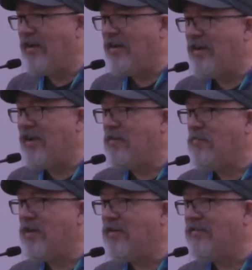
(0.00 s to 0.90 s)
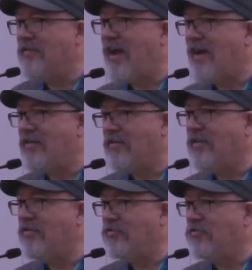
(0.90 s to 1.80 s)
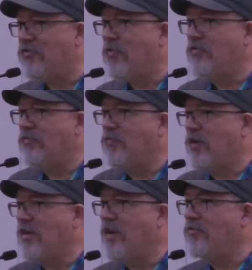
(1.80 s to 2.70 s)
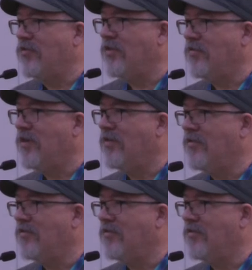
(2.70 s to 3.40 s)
it doesn't have to be exact. At least just show us what country they're in.